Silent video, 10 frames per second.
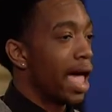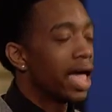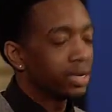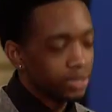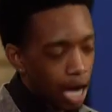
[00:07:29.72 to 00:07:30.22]

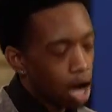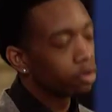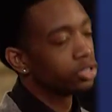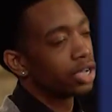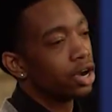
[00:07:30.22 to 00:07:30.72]
Well, it's
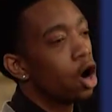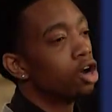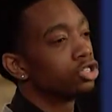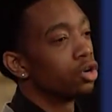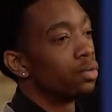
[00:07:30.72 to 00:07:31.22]
definitely a
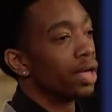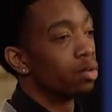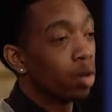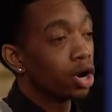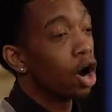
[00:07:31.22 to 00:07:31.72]

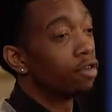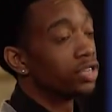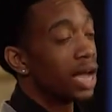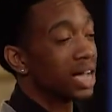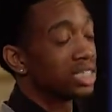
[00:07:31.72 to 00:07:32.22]
performance skill.